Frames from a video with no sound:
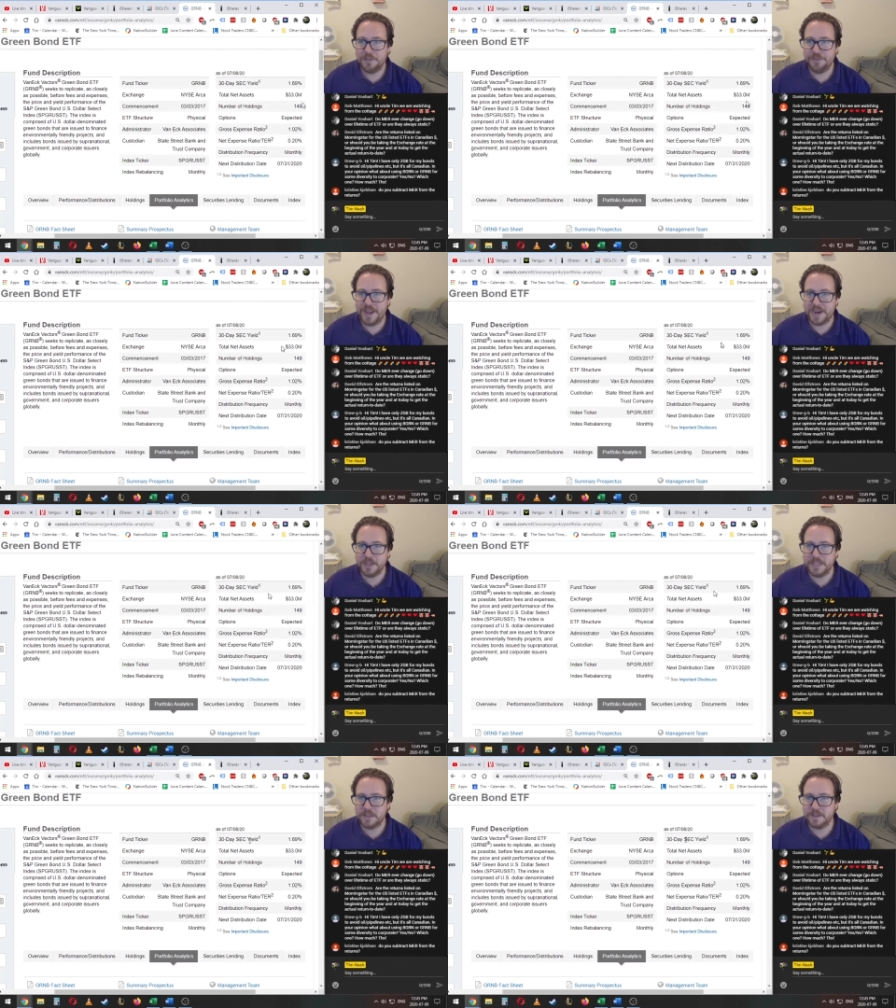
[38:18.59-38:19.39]
their
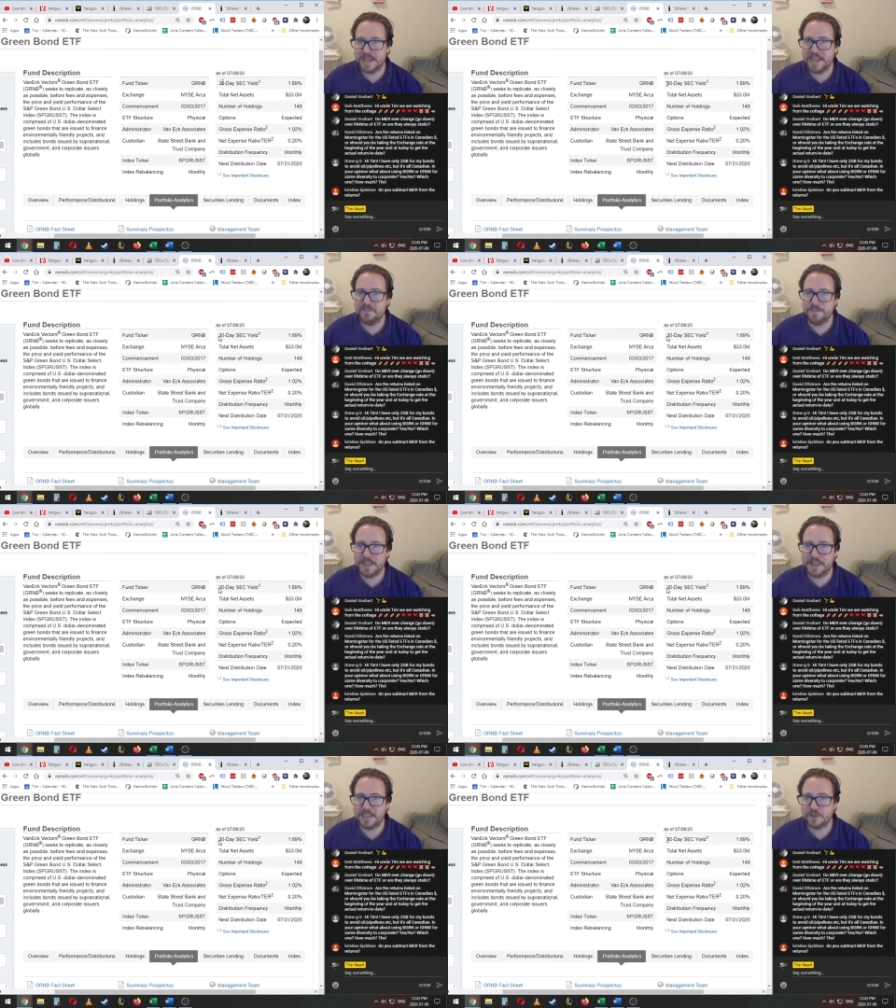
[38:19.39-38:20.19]
yield, they give me
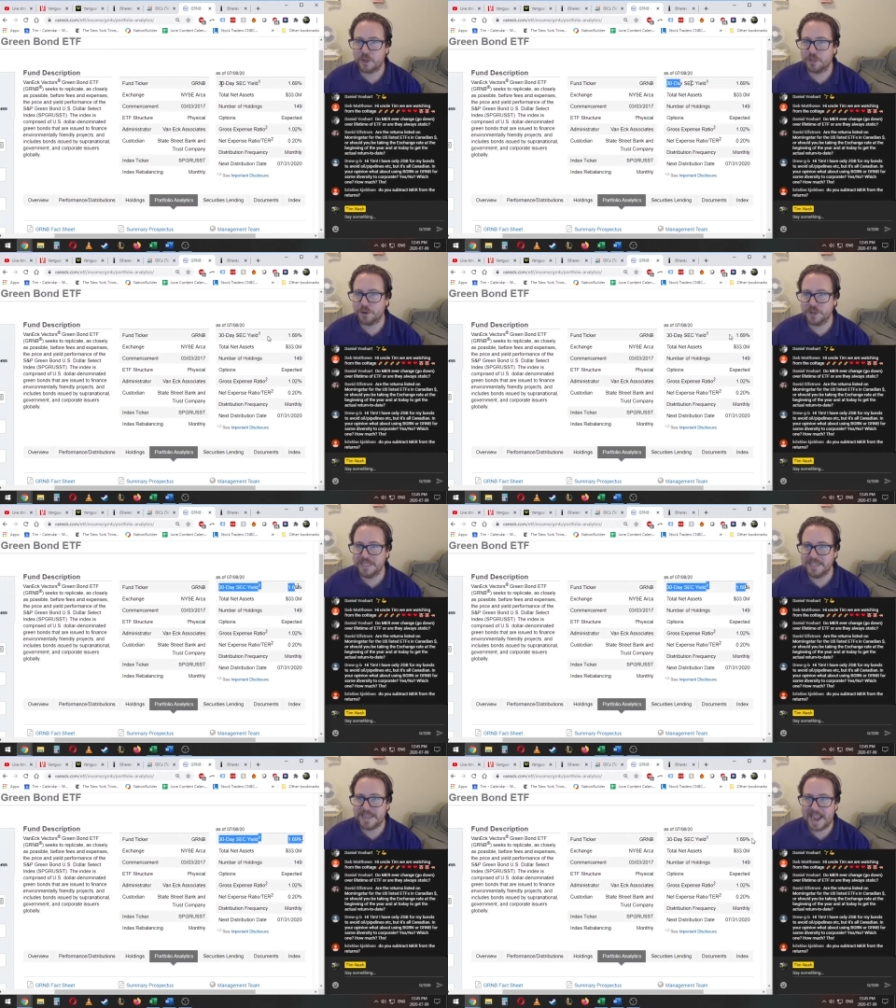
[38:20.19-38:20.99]
this
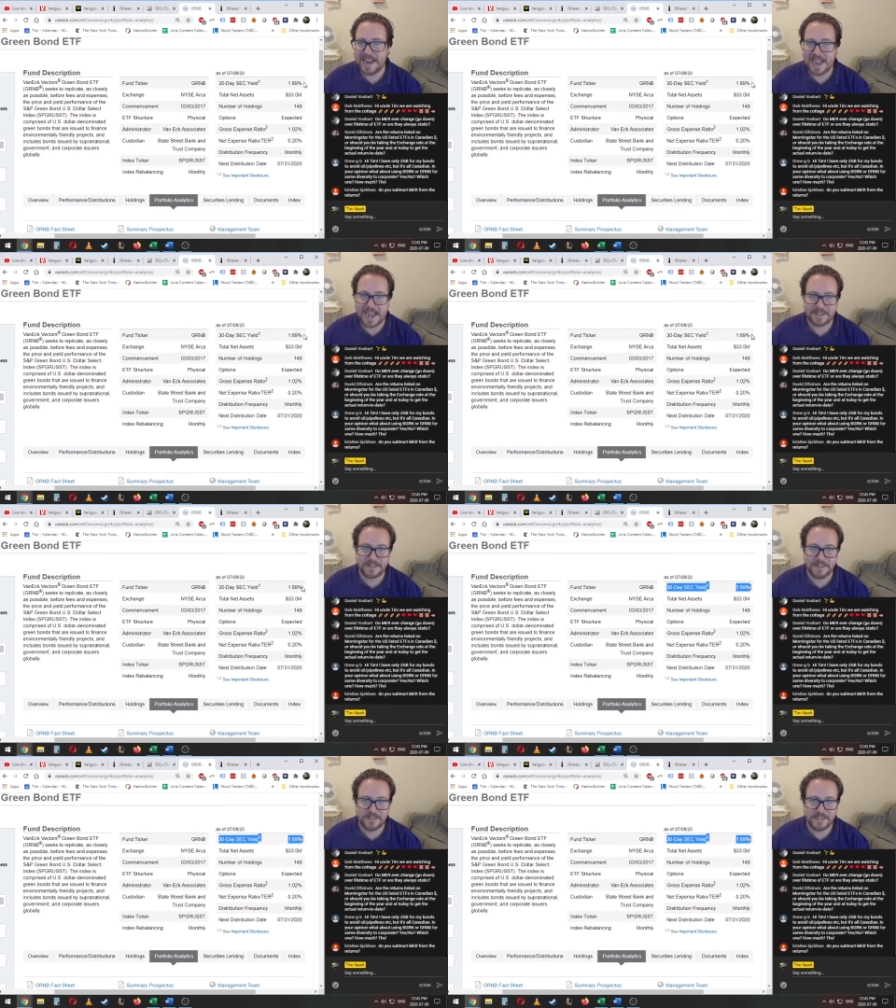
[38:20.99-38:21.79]
30-day
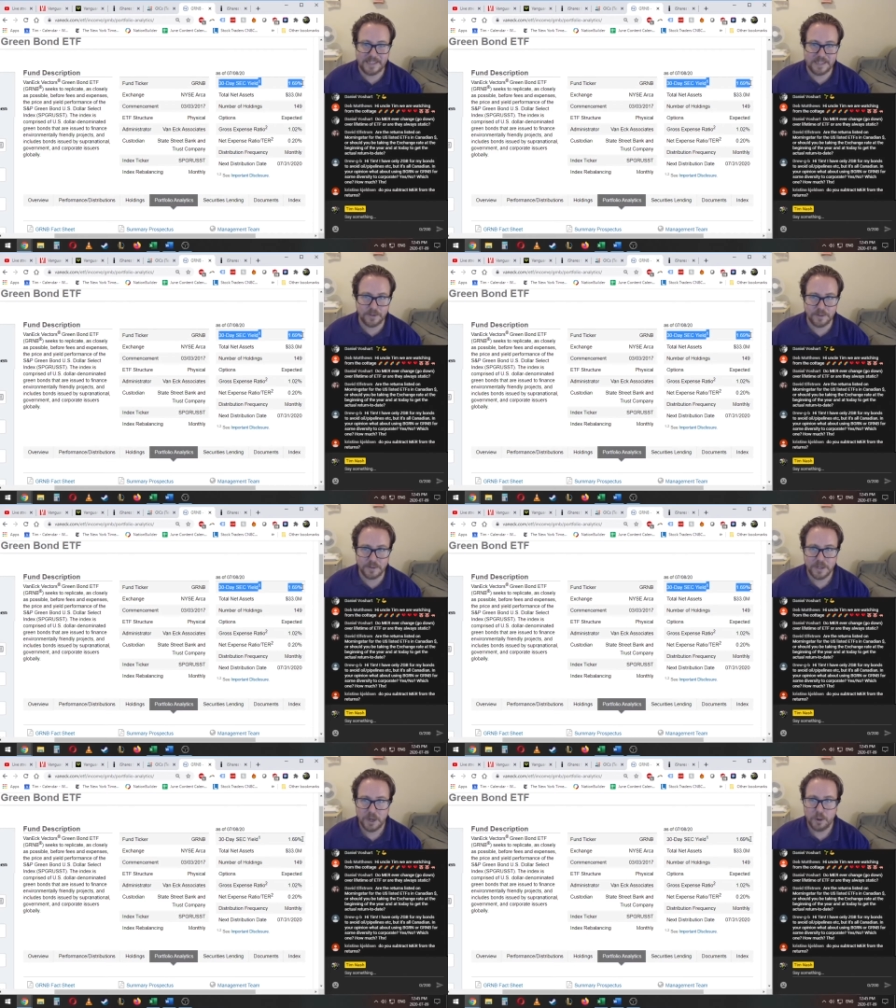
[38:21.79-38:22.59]
SEC yield,
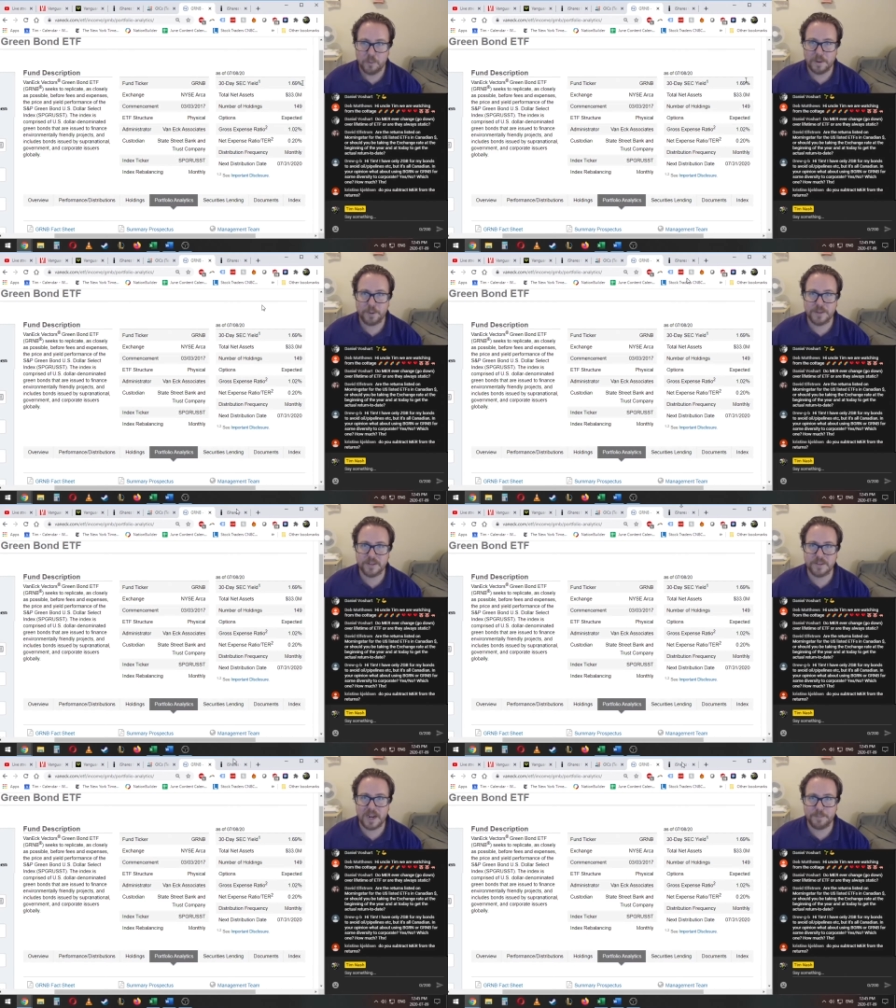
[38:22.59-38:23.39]

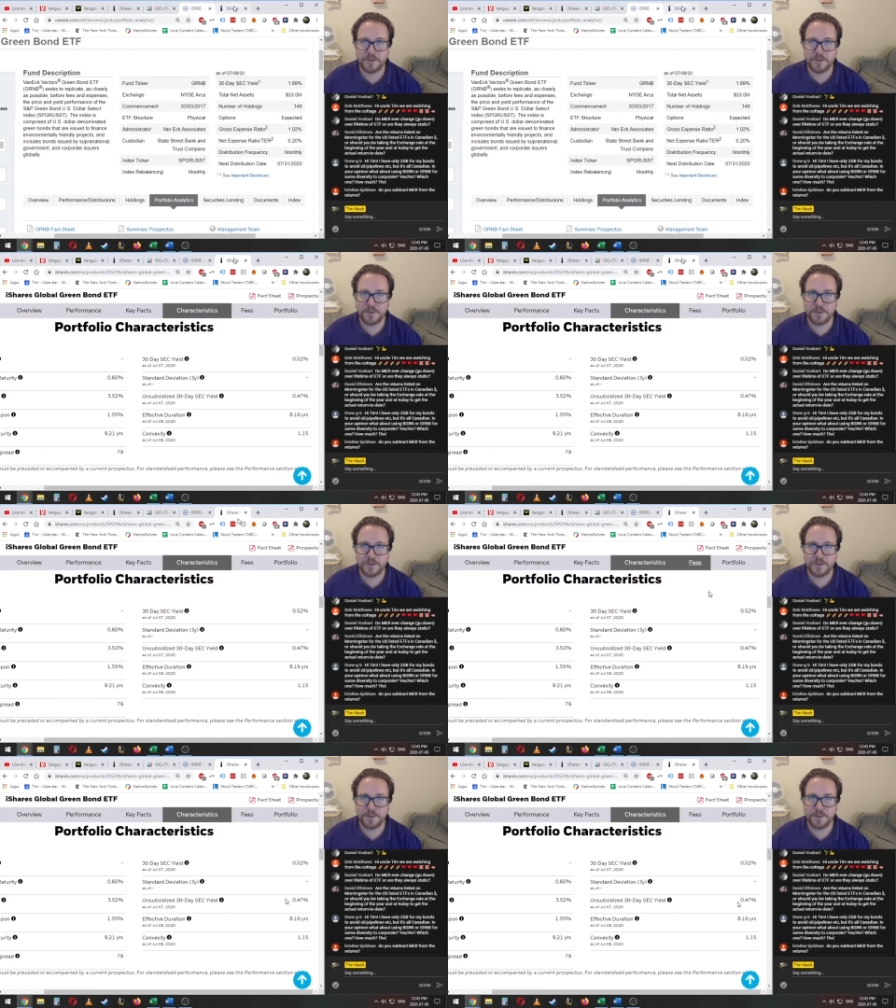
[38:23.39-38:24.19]
1.69%,
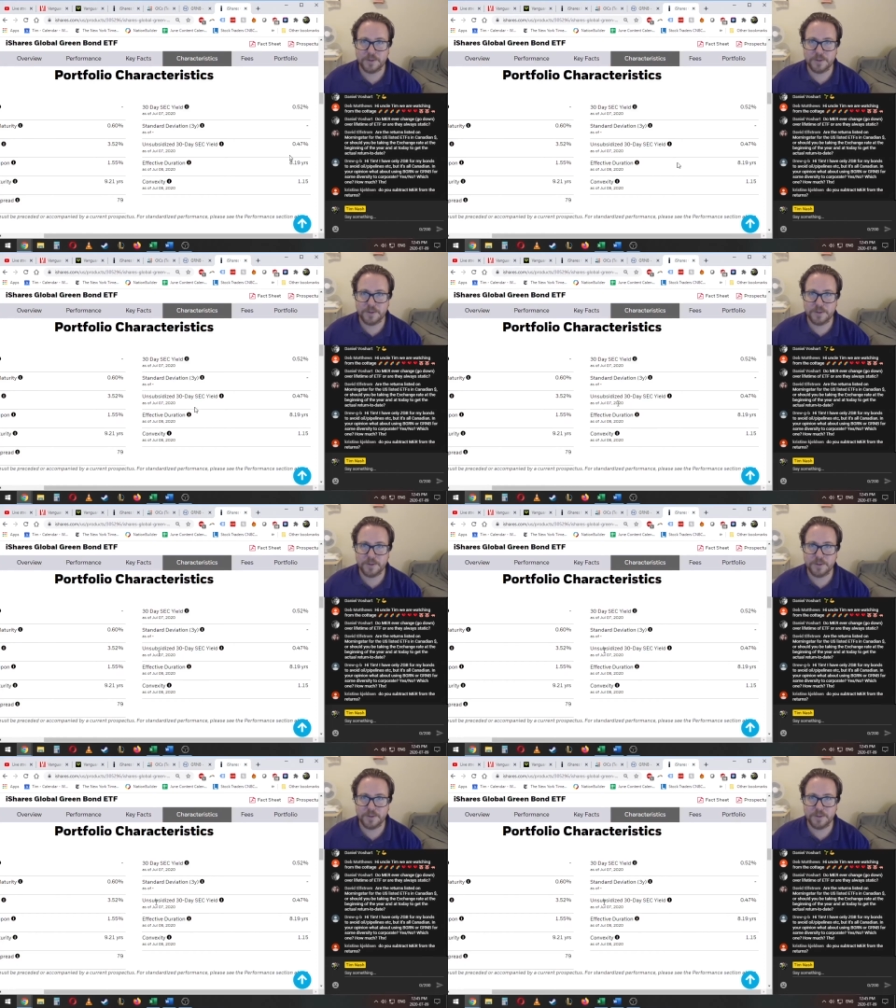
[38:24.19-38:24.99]
which is quite a
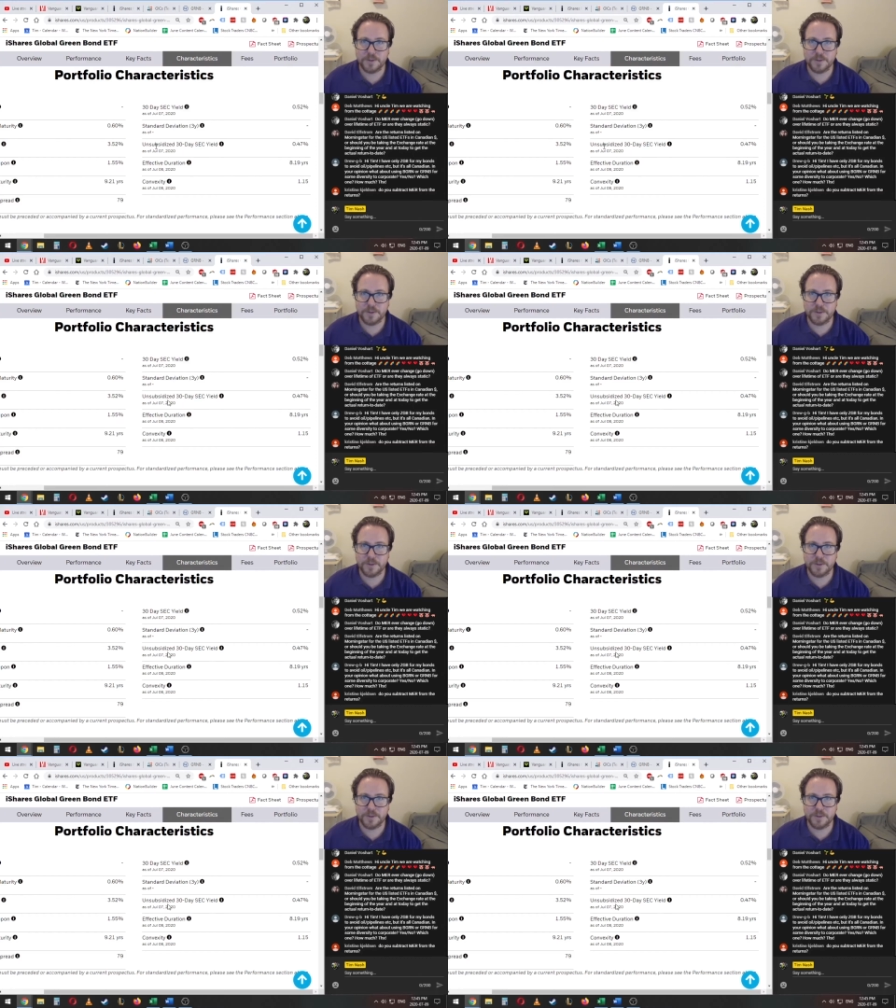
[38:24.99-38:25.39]
bit higher